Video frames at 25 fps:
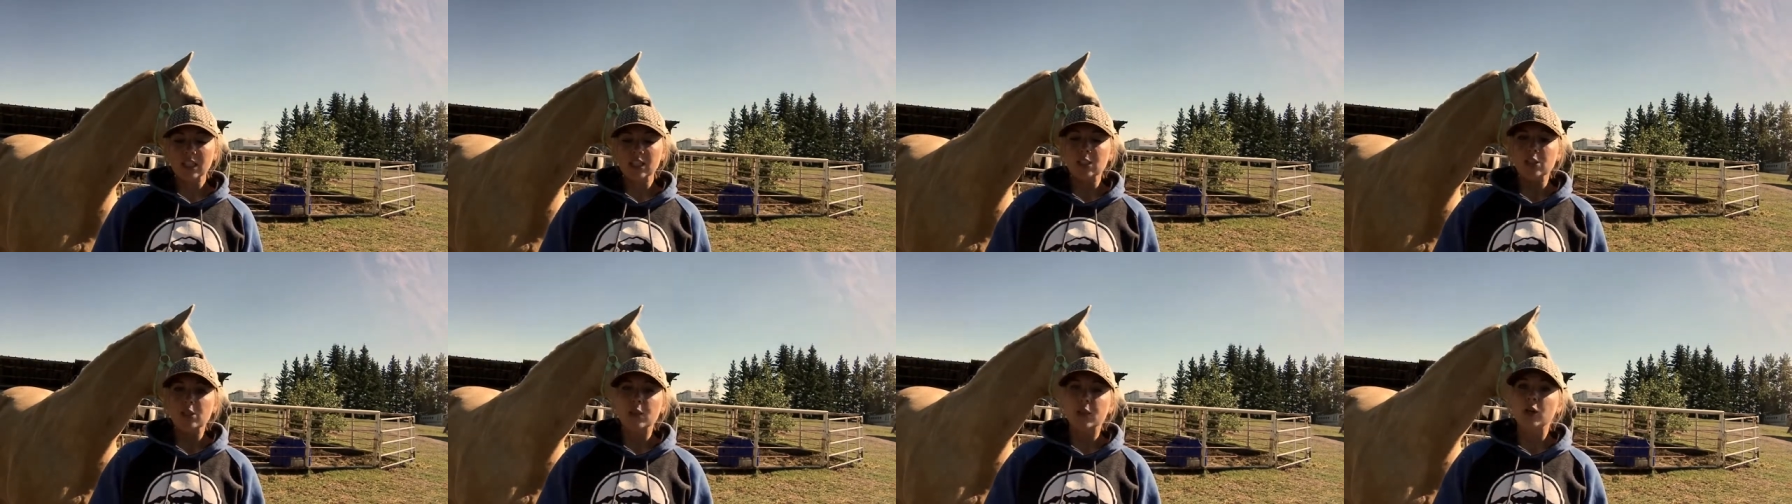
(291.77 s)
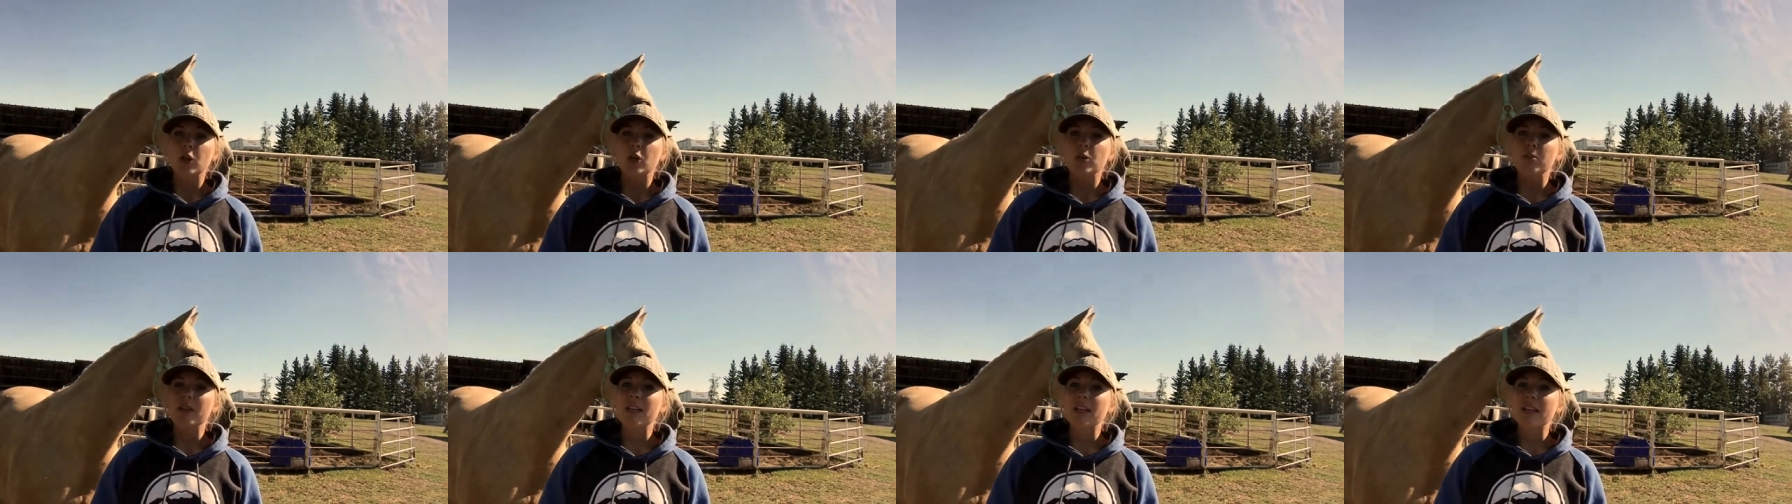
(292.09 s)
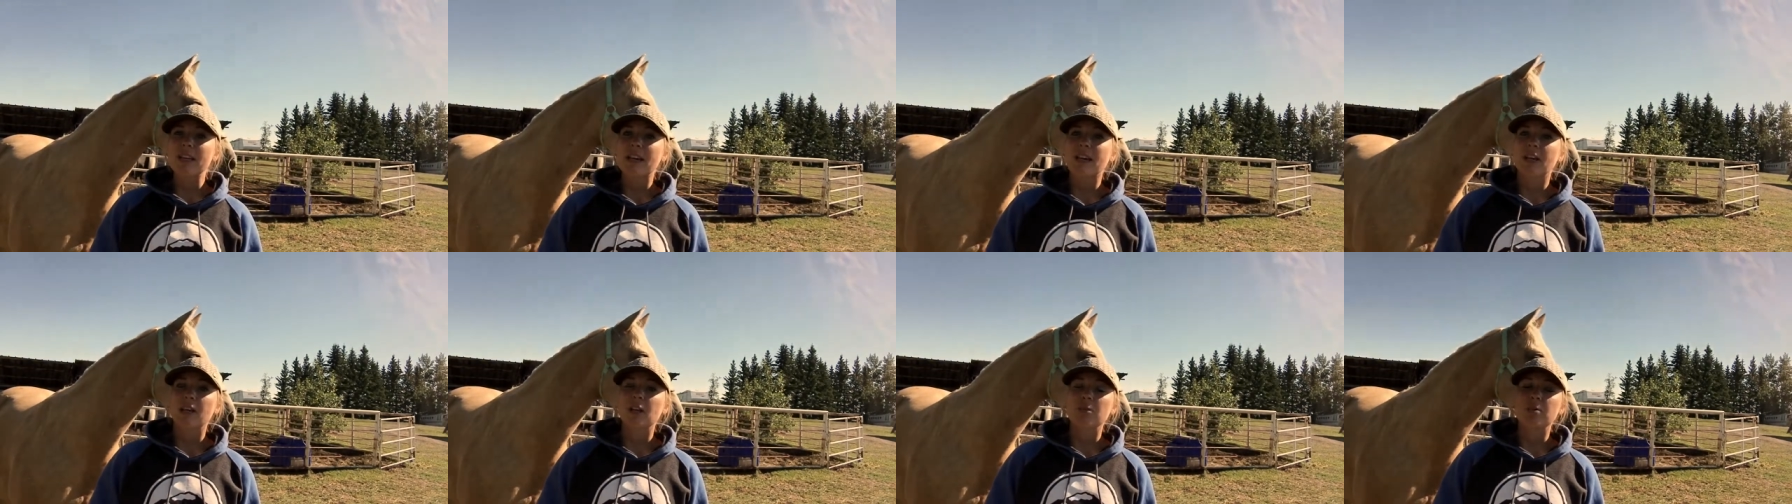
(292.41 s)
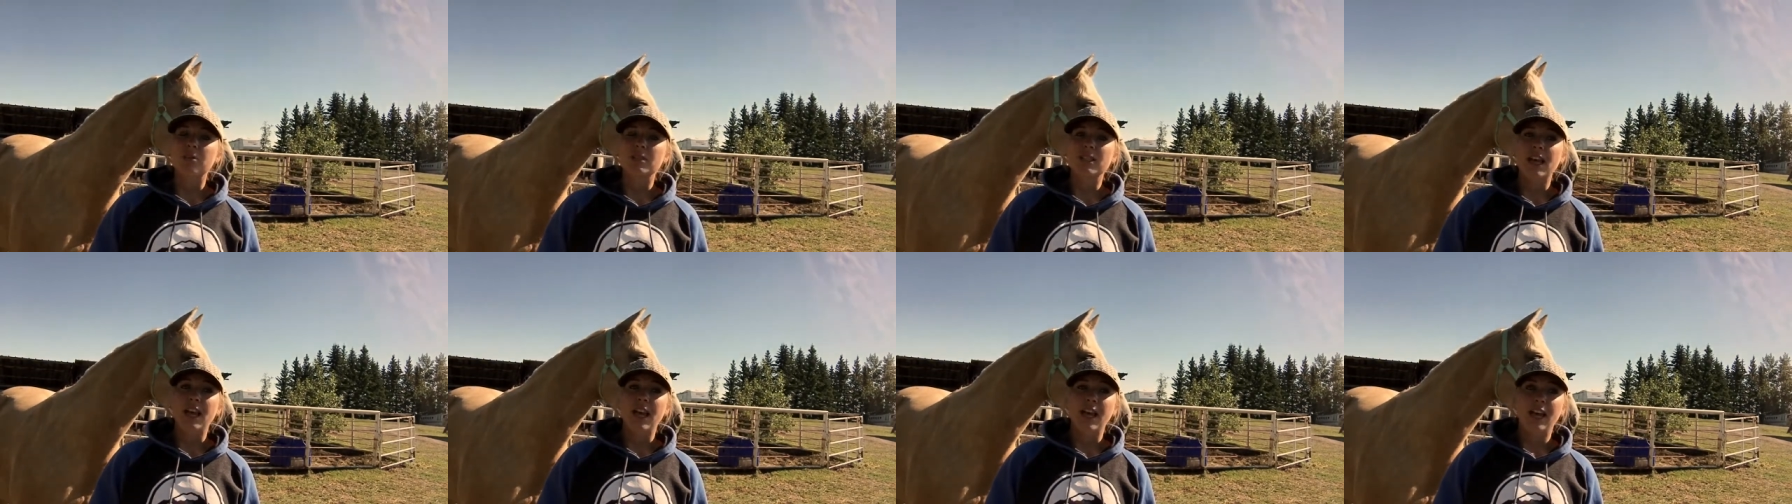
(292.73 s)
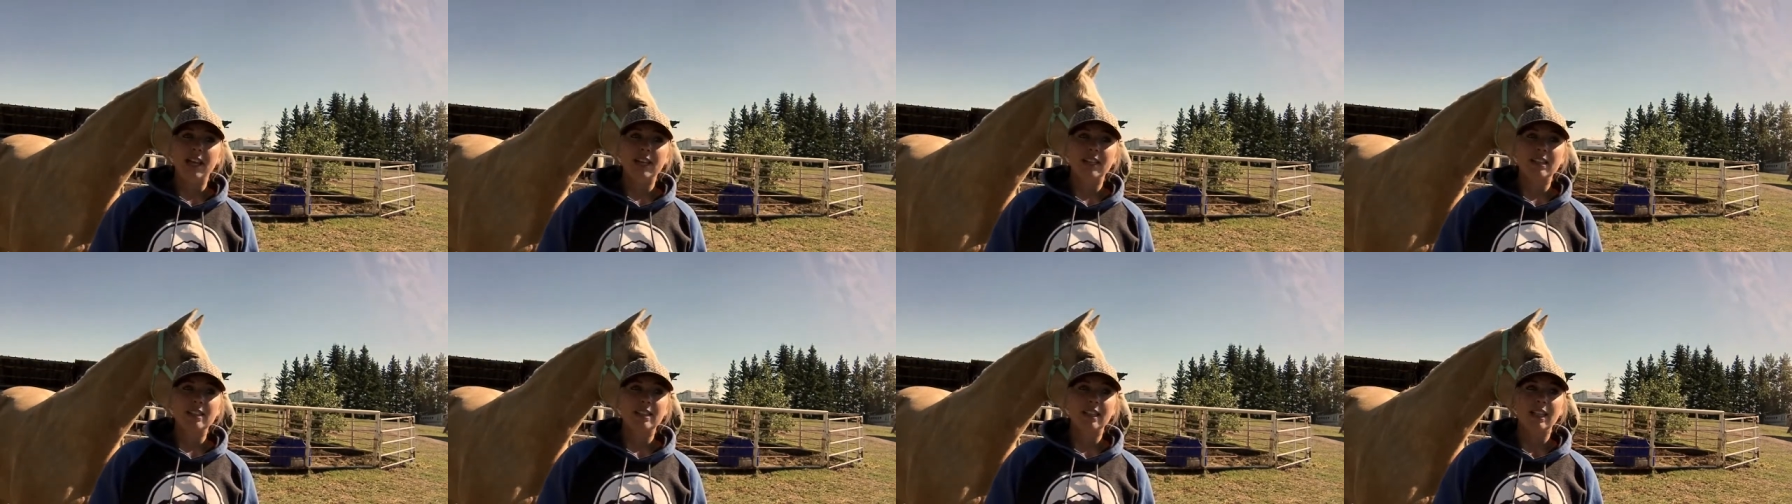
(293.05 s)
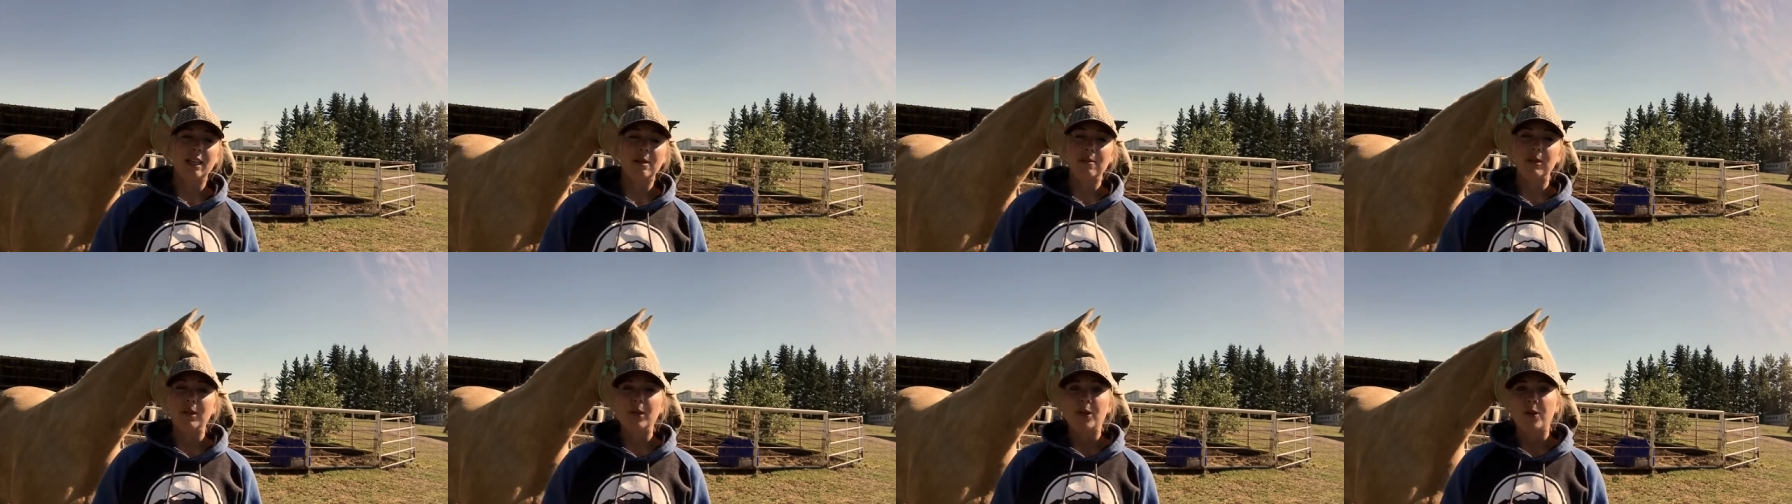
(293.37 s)
So I hope that helps, and
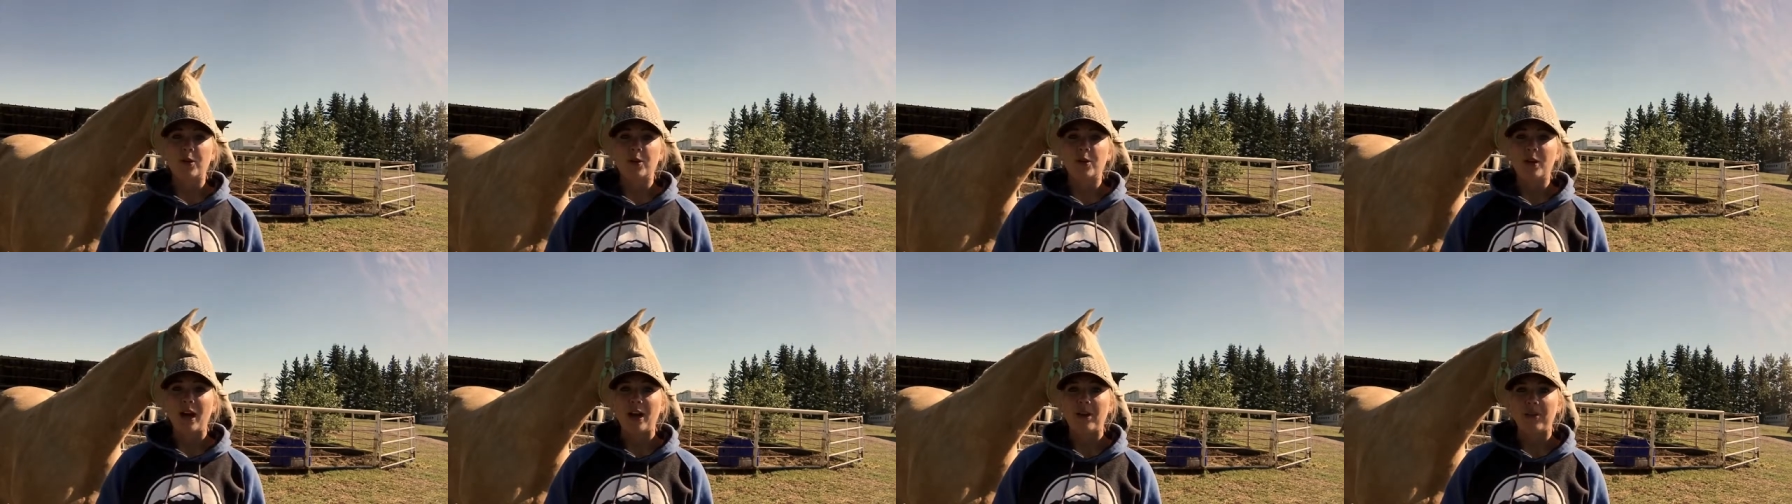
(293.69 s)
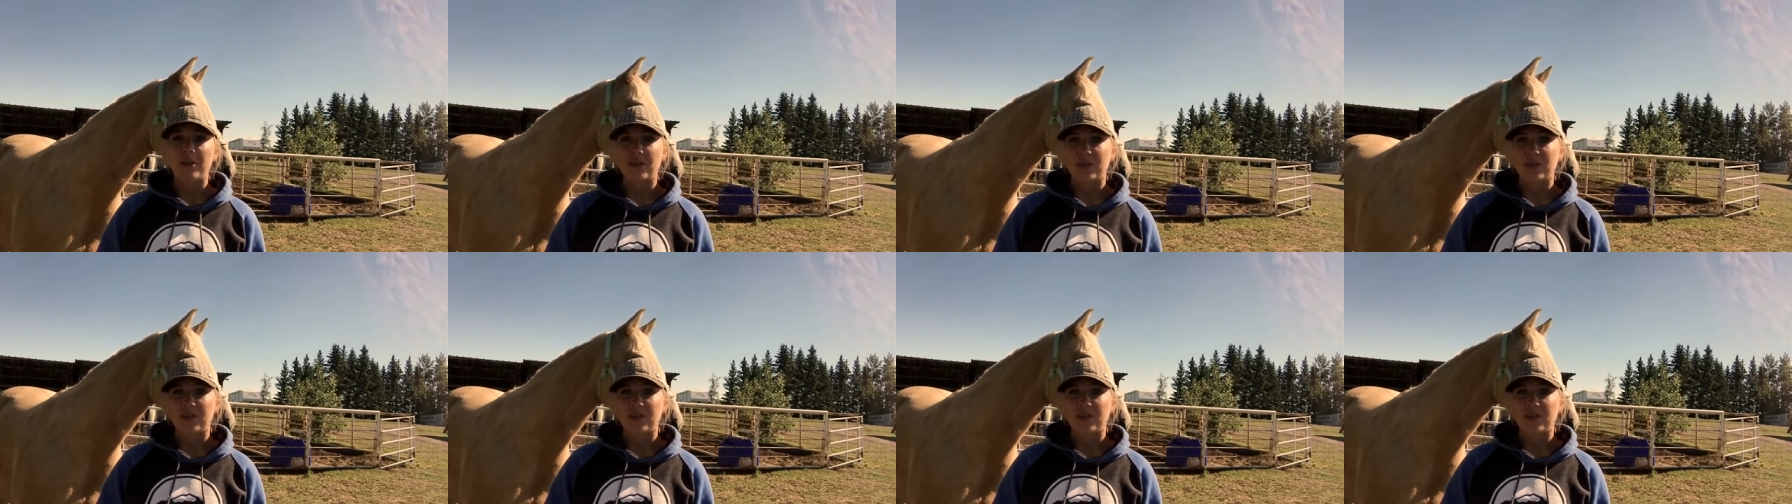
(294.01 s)
let me know how